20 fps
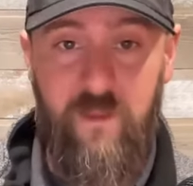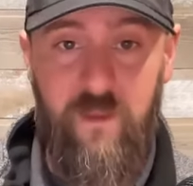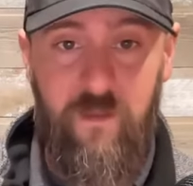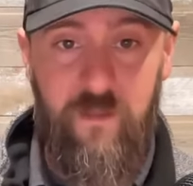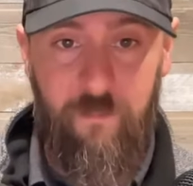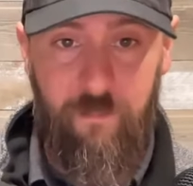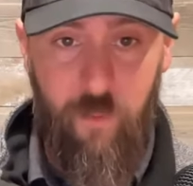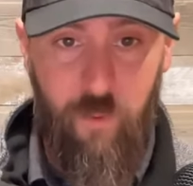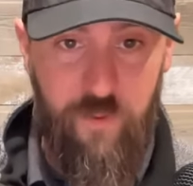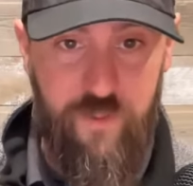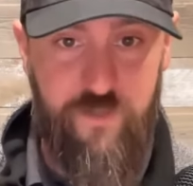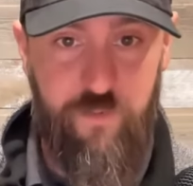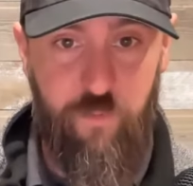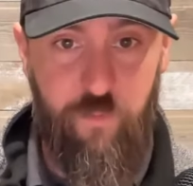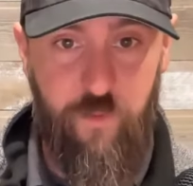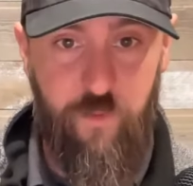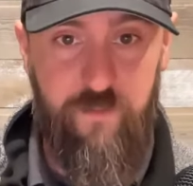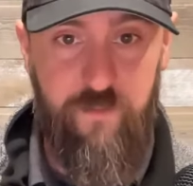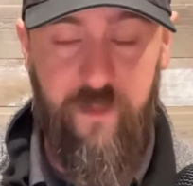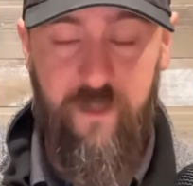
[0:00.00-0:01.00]
The boys were
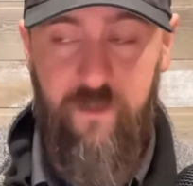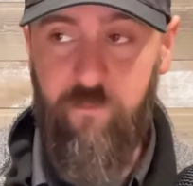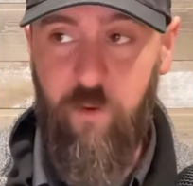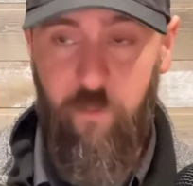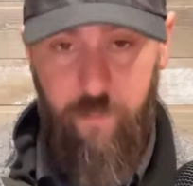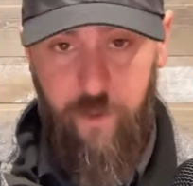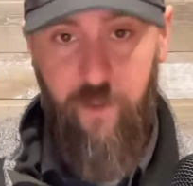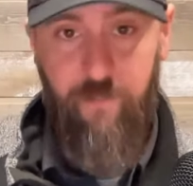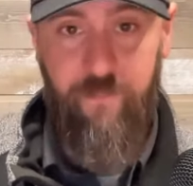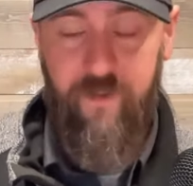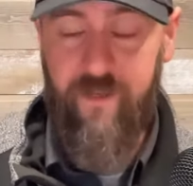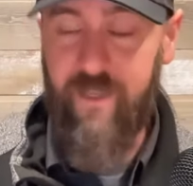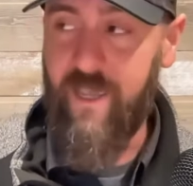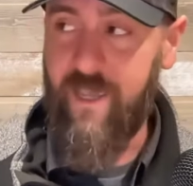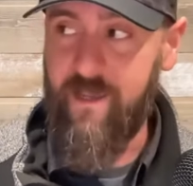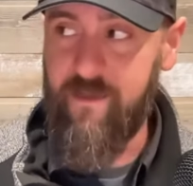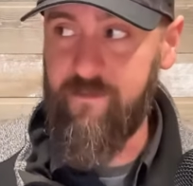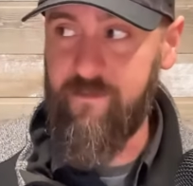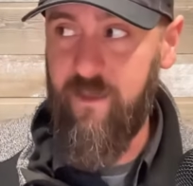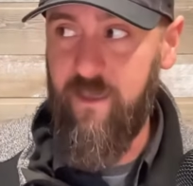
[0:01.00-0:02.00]
with me. We were pumping
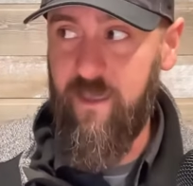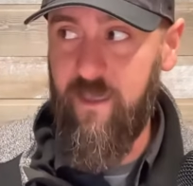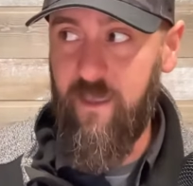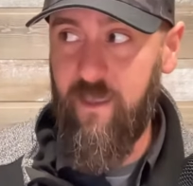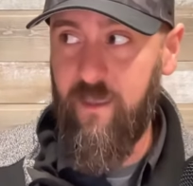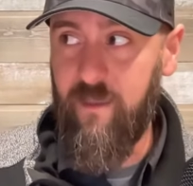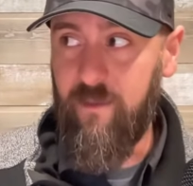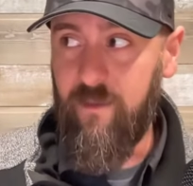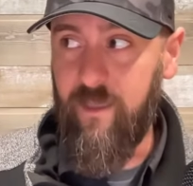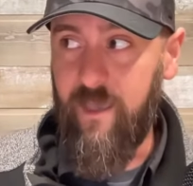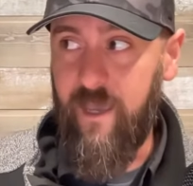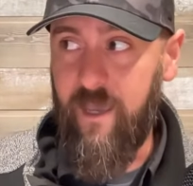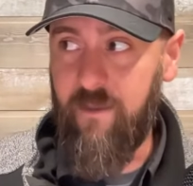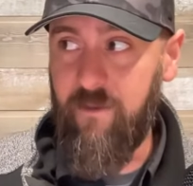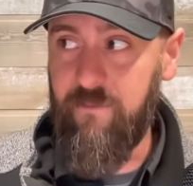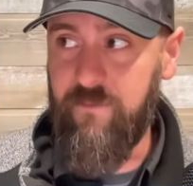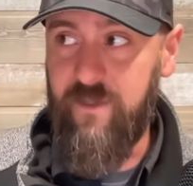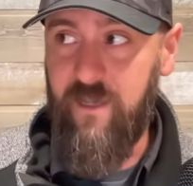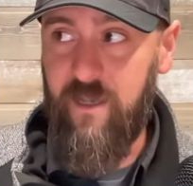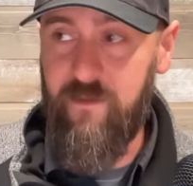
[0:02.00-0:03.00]
gas. The guy
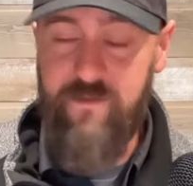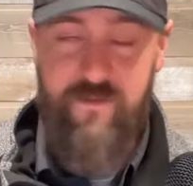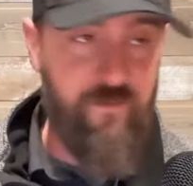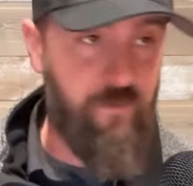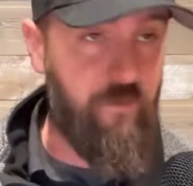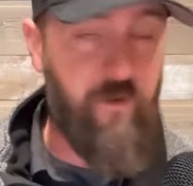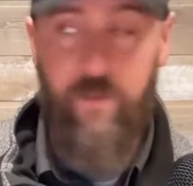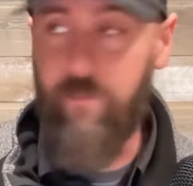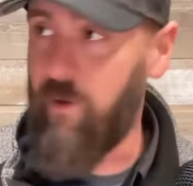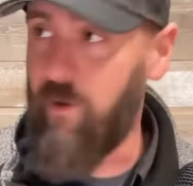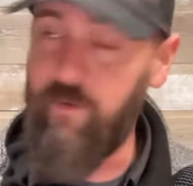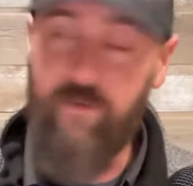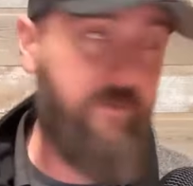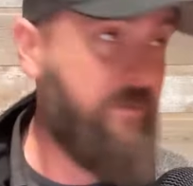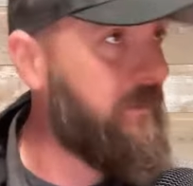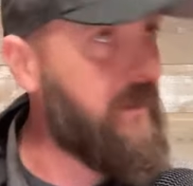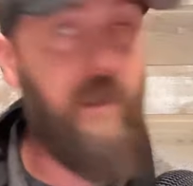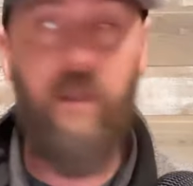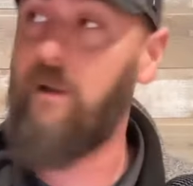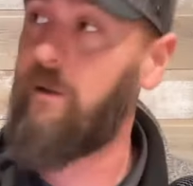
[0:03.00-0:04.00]
comes out of the store. I'm always
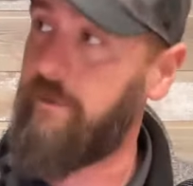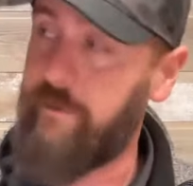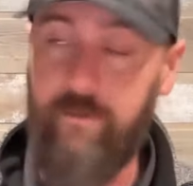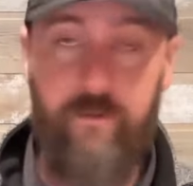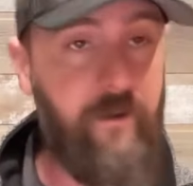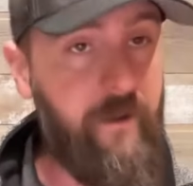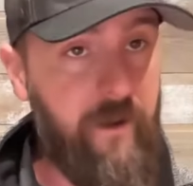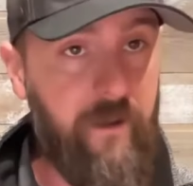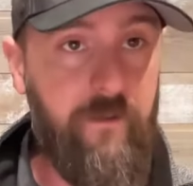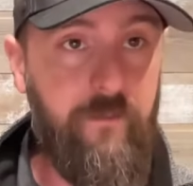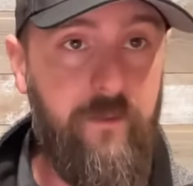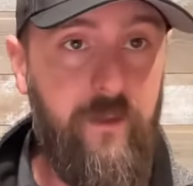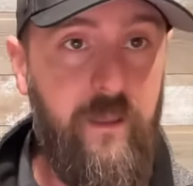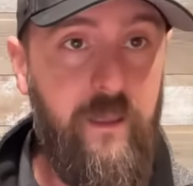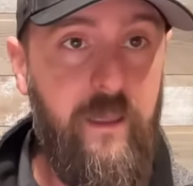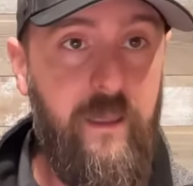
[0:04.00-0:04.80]
kind of looking around.